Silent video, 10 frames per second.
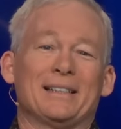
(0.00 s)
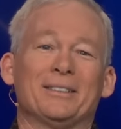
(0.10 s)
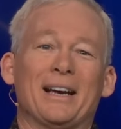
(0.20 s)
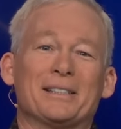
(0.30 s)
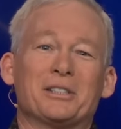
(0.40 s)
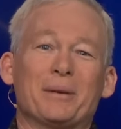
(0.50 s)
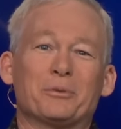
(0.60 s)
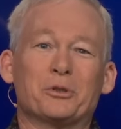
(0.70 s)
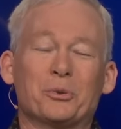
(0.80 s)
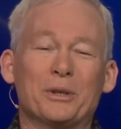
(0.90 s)
You know, Acts
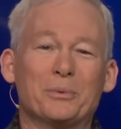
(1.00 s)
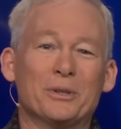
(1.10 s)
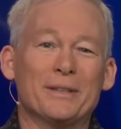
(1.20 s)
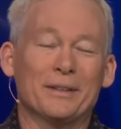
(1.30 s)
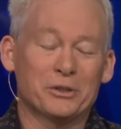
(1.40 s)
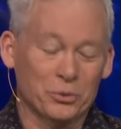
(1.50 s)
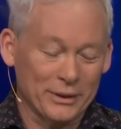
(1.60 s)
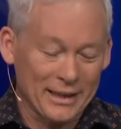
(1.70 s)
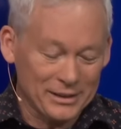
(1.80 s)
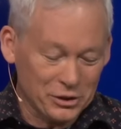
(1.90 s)
chapter 21, there are
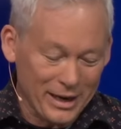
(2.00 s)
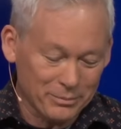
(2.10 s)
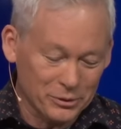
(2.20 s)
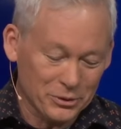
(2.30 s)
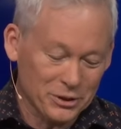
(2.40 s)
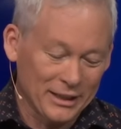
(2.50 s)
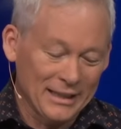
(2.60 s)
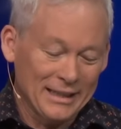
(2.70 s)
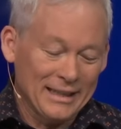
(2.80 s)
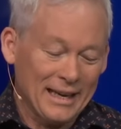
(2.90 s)
28 chapters,
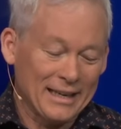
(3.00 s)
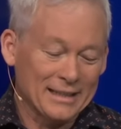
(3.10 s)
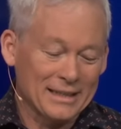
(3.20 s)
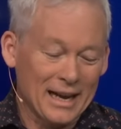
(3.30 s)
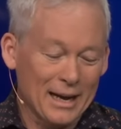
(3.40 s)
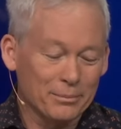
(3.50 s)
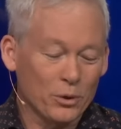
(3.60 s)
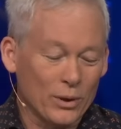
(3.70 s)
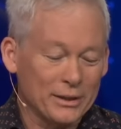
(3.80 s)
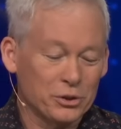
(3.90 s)
and I'm
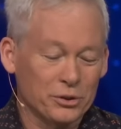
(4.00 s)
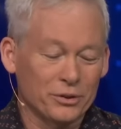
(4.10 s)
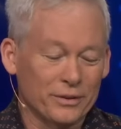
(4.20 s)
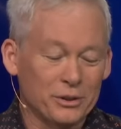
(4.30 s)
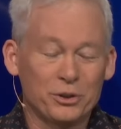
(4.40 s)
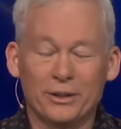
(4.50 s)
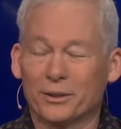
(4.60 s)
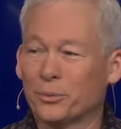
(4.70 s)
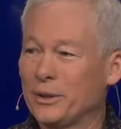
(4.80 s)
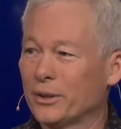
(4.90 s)
quite sure this
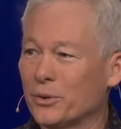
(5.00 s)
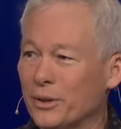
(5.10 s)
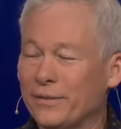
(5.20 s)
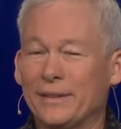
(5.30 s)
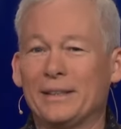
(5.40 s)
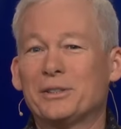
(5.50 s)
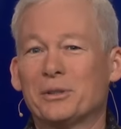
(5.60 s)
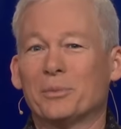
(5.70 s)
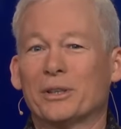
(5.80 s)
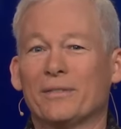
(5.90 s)
year we are going to finish
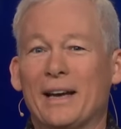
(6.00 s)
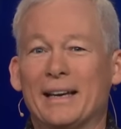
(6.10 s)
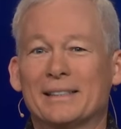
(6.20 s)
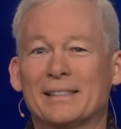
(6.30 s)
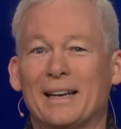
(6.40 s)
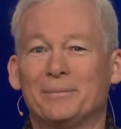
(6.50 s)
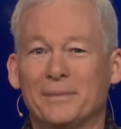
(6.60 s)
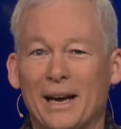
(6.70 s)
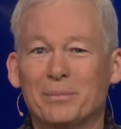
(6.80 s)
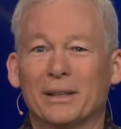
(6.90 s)
the book of Acts.
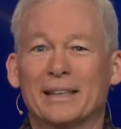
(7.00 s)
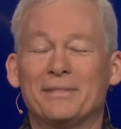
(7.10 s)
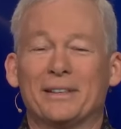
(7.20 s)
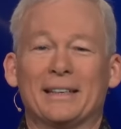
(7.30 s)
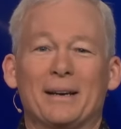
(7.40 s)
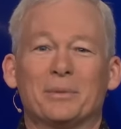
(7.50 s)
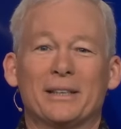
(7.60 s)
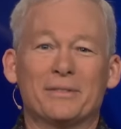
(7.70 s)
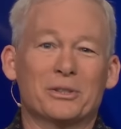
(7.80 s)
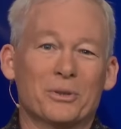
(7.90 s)
I believe it. I
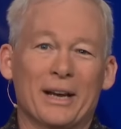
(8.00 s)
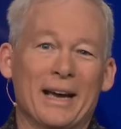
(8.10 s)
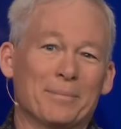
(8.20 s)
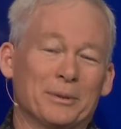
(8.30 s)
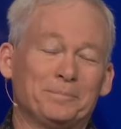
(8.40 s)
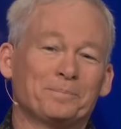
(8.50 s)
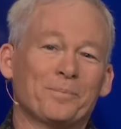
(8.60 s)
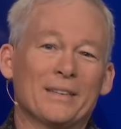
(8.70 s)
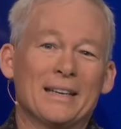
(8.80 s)
believe it's going to happen.